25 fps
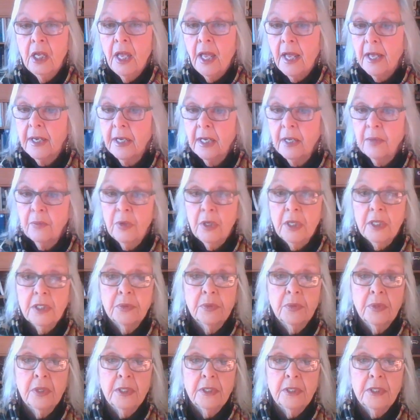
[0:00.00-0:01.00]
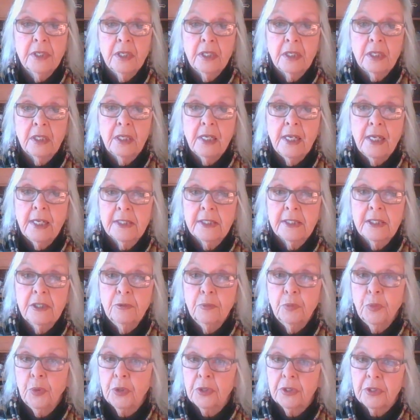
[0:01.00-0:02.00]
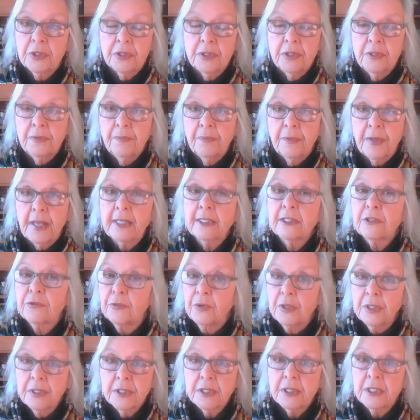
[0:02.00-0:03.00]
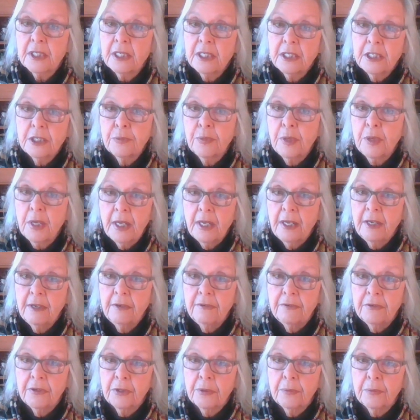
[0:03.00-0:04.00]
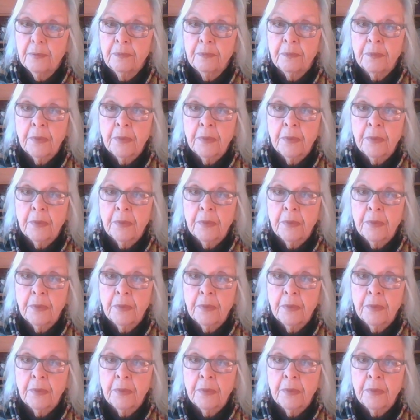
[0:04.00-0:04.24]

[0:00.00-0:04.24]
And I was when I taught class in person. That's front stage behavior.